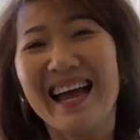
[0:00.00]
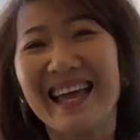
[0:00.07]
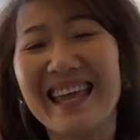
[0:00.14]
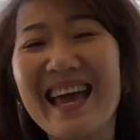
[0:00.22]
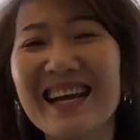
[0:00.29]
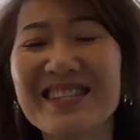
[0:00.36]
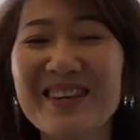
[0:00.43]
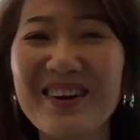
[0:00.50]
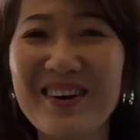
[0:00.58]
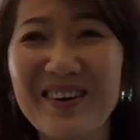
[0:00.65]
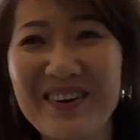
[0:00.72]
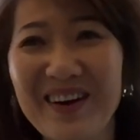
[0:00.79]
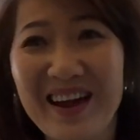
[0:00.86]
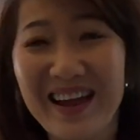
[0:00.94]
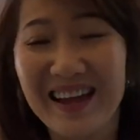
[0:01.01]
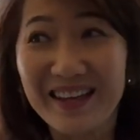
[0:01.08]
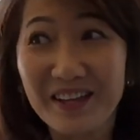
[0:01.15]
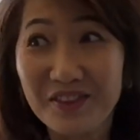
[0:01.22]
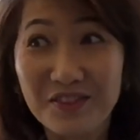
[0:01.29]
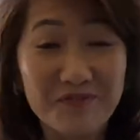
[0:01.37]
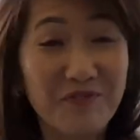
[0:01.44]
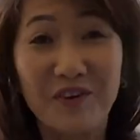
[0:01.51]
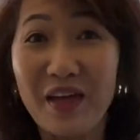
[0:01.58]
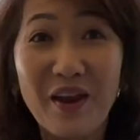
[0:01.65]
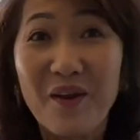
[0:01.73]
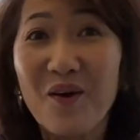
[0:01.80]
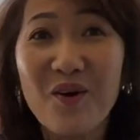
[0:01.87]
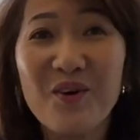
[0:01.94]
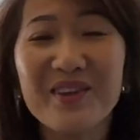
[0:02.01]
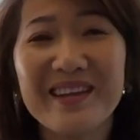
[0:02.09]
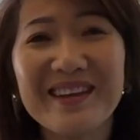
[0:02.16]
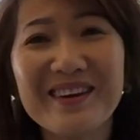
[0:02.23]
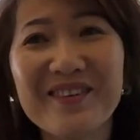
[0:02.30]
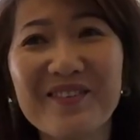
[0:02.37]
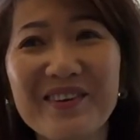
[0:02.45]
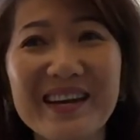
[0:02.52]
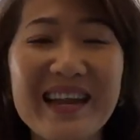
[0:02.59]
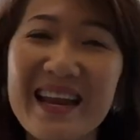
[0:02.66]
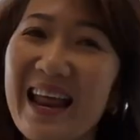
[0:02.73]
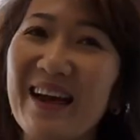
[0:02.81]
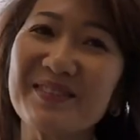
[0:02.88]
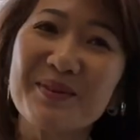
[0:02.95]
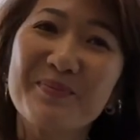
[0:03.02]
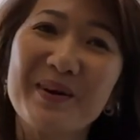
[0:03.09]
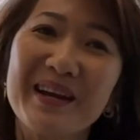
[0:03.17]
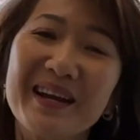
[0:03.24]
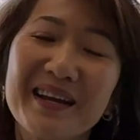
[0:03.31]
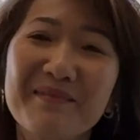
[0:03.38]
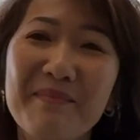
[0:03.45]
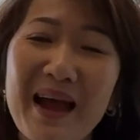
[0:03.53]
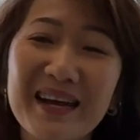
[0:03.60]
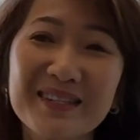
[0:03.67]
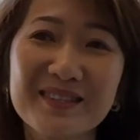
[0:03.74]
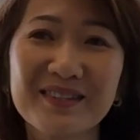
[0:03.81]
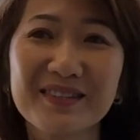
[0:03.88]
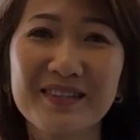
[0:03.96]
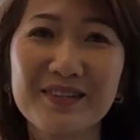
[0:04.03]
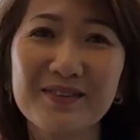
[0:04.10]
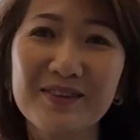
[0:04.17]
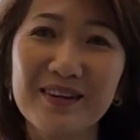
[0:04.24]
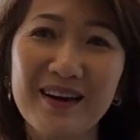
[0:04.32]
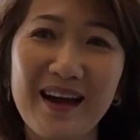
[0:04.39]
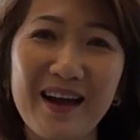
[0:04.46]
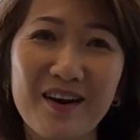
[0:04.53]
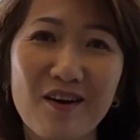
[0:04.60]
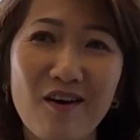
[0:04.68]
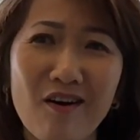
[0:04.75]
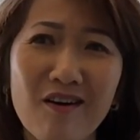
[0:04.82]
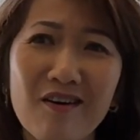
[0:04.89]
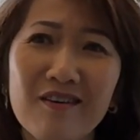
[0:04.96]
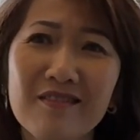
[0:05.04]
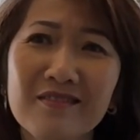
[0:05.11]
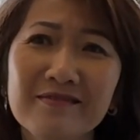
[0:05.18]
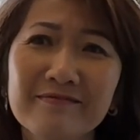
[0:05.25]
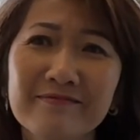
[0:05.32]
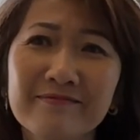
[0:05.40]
Yeah, so for that whole year, we didn't have to bring it back to the dealer at all.